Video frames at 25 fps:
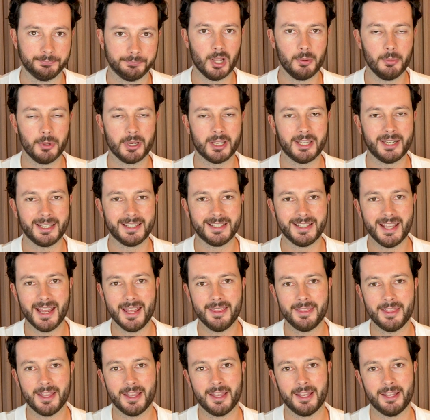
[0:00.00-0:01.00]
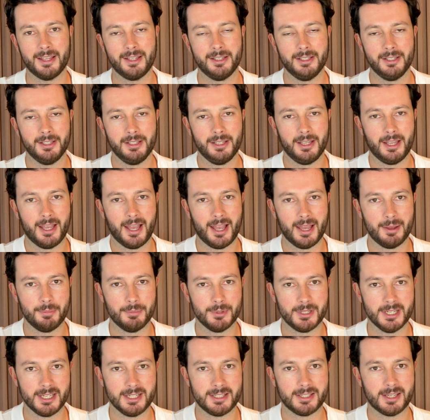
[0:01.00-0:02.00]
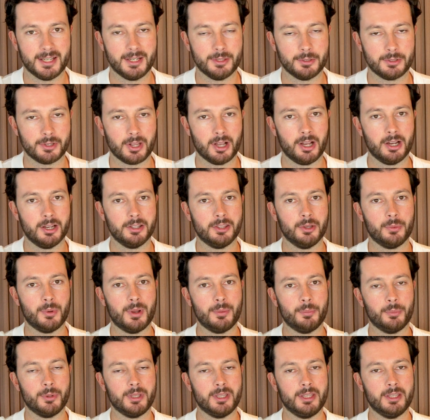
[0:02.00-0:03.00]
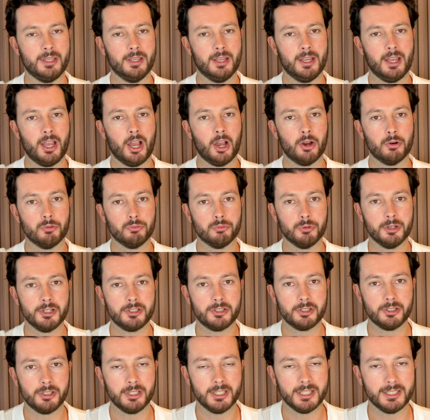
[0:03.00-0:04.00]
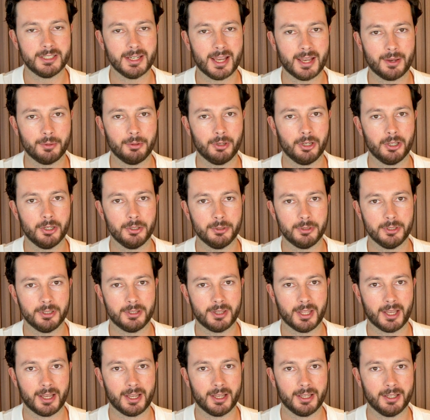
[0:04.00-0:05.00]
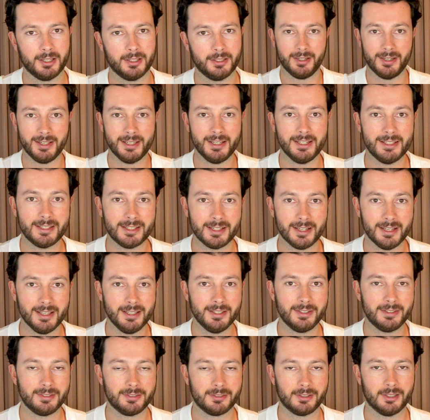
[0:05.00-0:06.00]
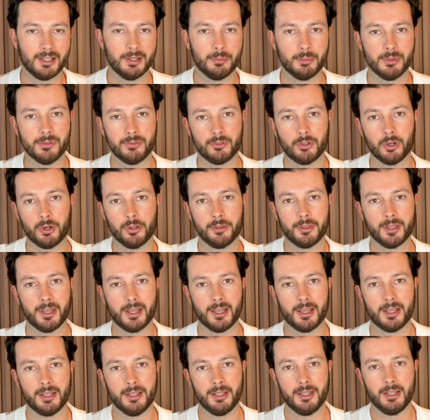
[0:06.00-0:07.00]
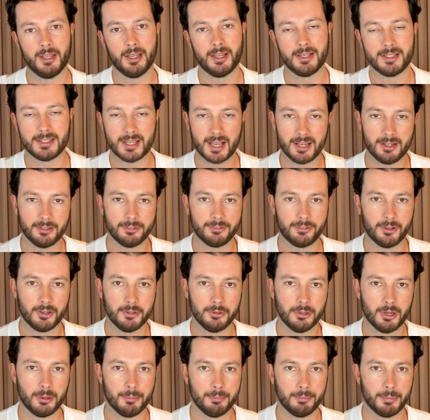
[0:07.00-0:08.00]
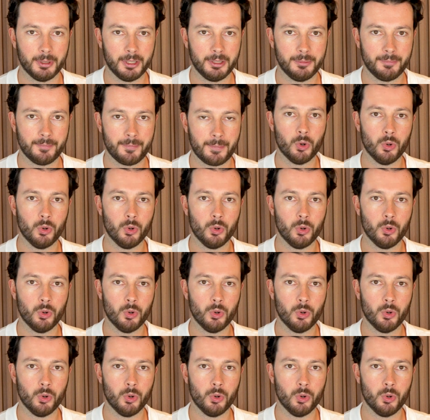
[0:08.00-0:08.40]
And we're going to get their details either when we originally downloaded that leads list and we've got their telephone number,